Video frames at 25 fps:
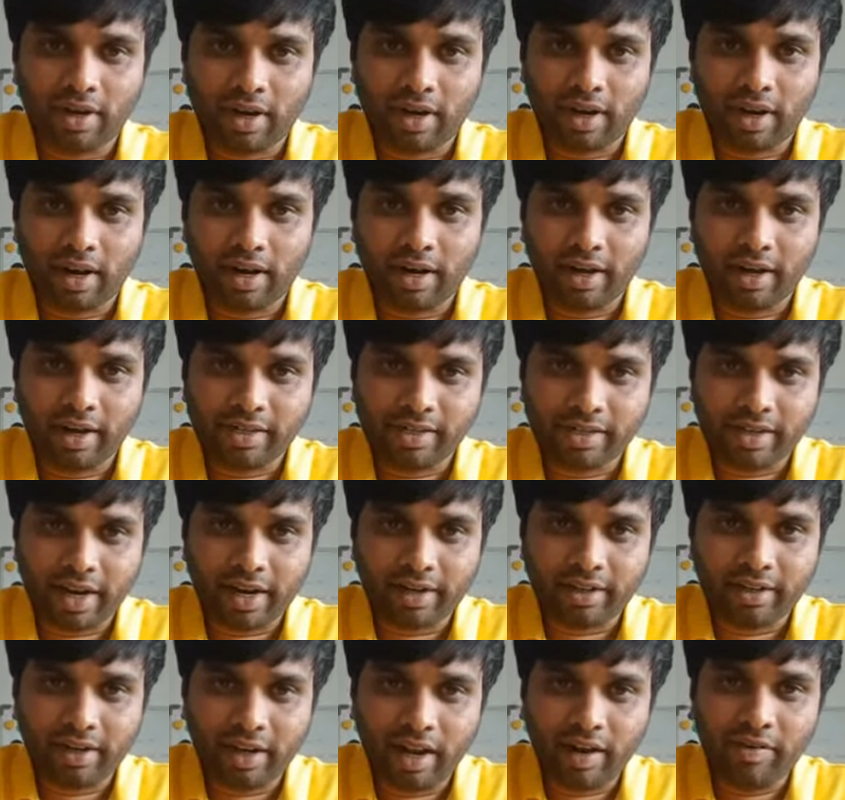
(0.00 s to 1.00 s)

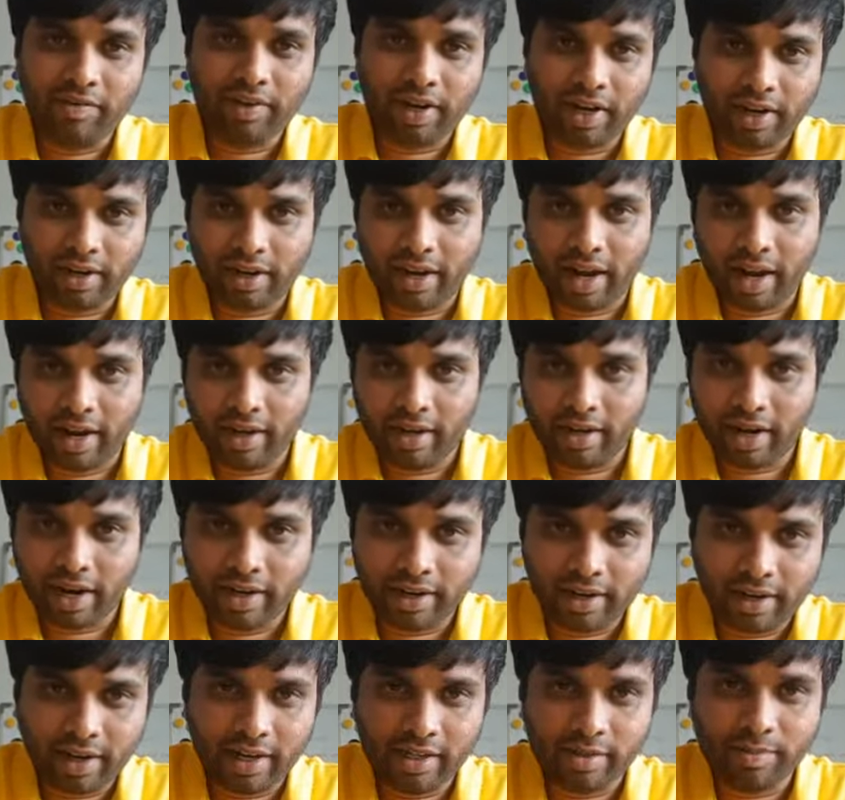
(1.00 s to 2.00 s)
extract the left and
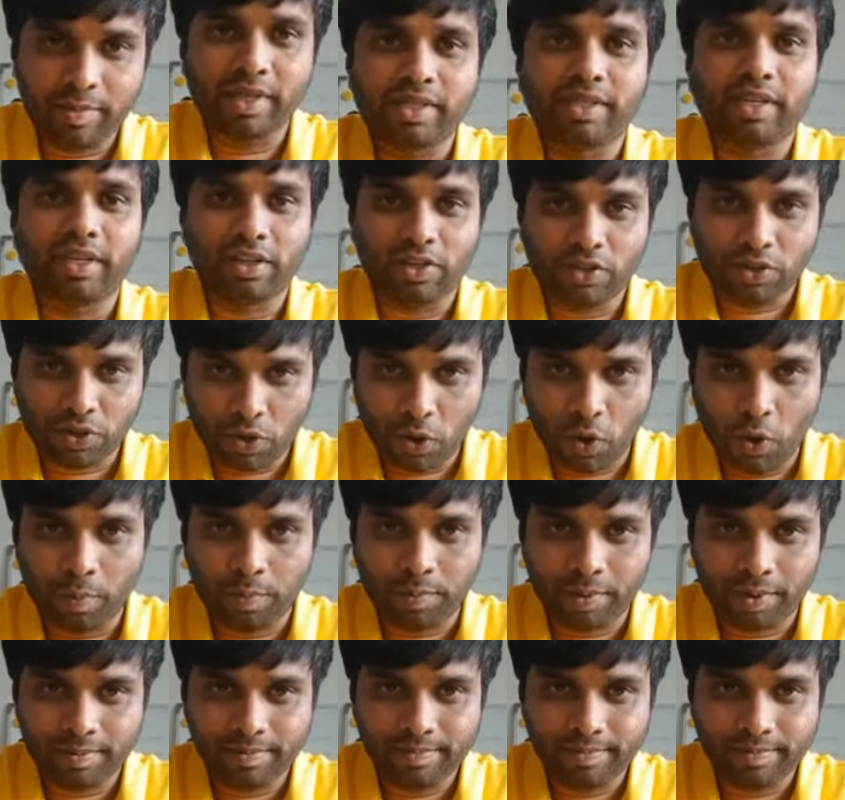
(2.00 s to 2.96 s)
right lines based on the slope.